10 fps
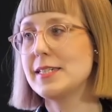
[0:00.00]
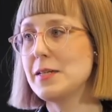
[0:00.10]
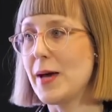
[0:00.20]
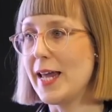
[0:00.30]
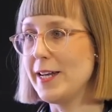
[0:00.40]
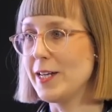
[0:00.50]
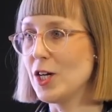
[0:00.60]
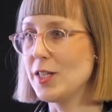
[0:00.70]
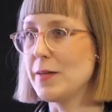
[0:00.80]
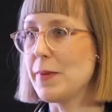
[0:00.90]
depending
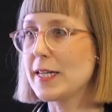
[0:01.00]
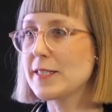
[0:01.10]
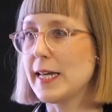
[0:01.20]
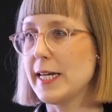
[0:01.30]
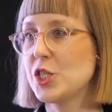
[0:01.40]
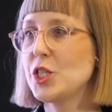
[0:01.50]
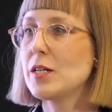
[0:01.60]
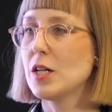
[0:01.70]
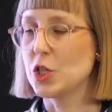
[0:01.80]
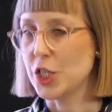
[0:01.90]
on the backstage
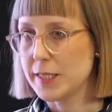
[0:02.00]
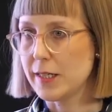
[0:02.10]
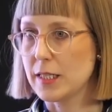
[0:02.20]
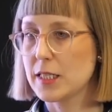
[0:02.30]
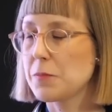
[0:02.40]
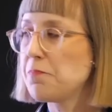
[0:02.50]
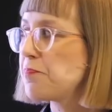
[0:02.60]
logistics.